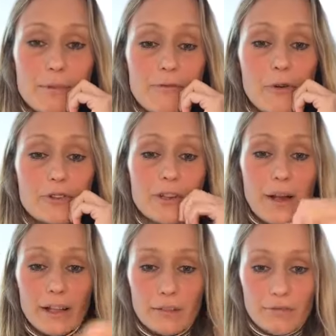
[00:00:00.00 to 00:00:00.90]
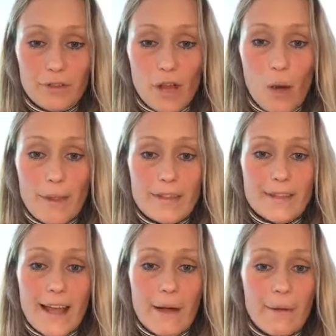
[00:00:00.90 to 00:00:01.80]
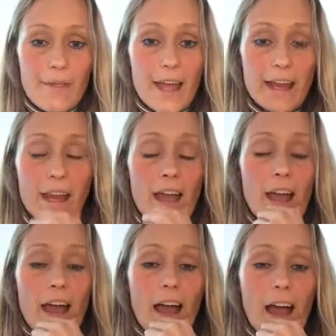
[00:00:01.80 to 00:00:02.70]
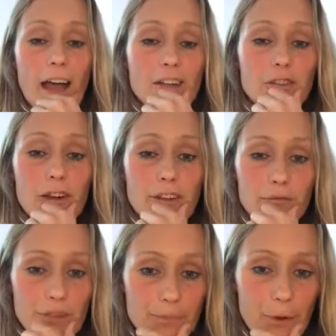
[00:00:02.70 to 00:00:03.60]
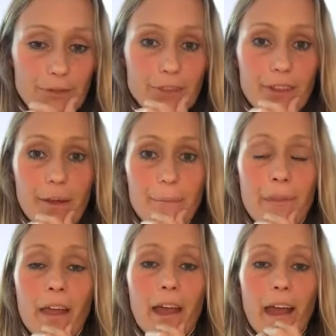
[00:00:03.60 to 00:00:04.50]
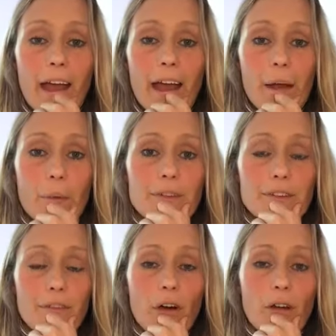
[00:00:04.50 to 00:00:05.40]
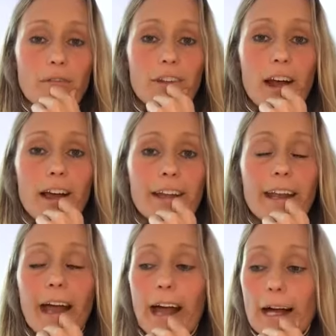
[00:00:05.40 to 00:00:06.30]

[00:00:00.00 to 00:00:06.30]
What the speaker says: before, so I'll look through the comments now and then try and respond to them once I've gone offline.